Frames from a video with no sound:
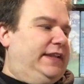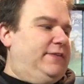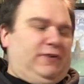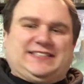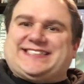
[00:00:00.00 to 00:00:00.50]

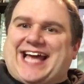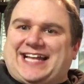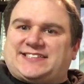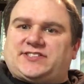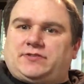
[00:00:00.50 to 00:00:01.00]
different
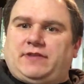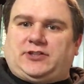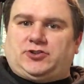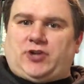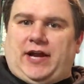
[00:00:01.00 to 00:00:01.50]
sets
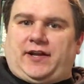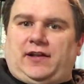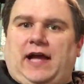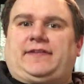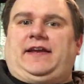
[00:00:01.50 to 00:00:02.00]
that you're trying to
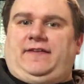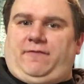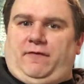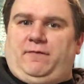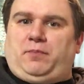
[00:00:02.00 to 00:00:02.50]
collect to get
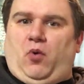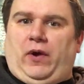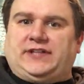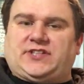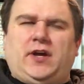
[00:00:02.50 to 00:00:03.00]
different
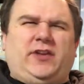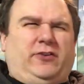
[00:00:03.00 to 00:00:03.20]
points.